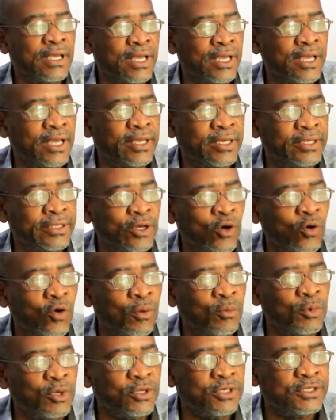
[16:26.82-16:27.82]
in the
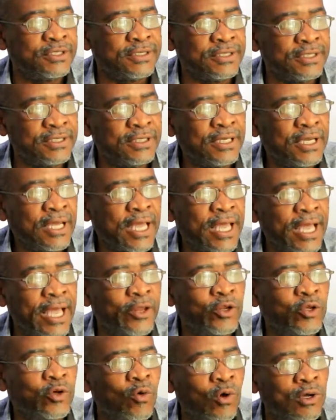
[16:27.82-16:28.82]
community,
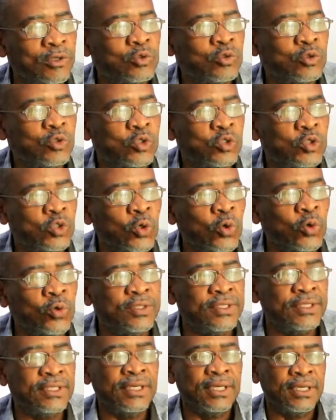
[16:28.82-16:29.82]
and you want to
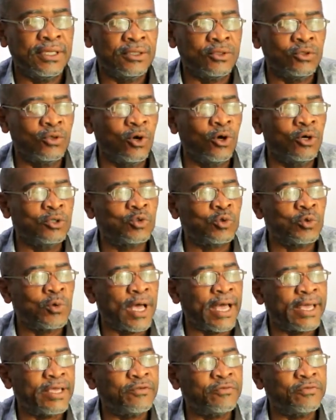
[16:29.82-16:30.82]
soothe those who
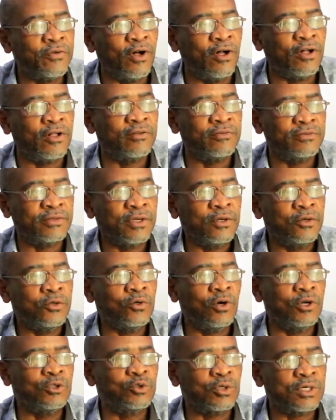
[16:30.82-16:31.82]
are involved.
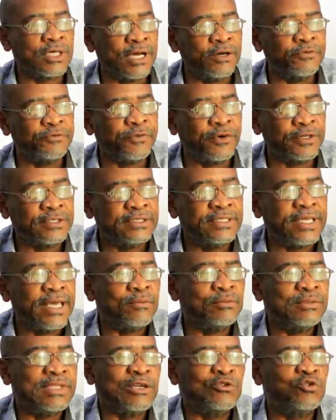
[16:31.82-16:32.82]
You want to comfort
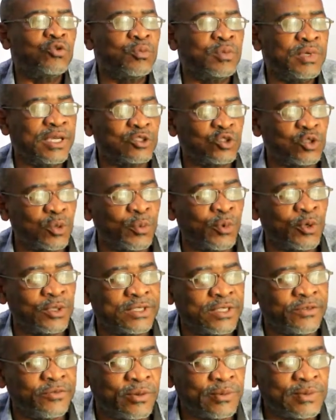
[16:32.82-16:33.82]
them. That will be a
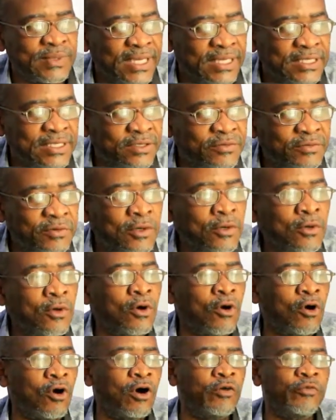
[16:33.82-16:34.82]
supportive objective.
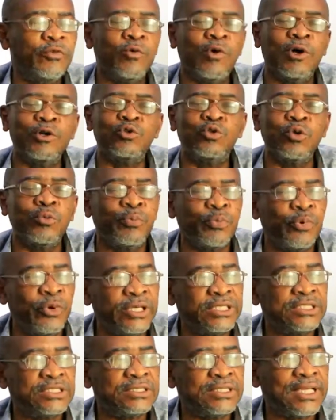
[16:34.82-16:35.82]
Or if you want to
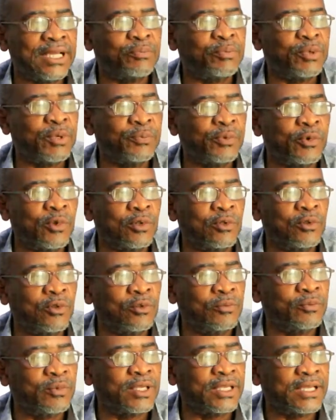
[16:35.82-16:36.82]
preach that people
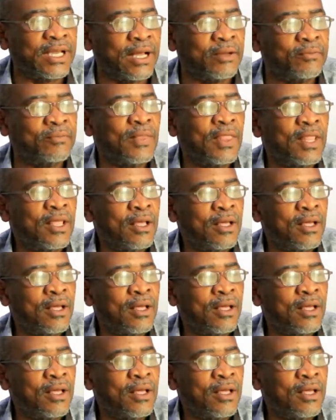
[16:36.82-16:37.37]
will become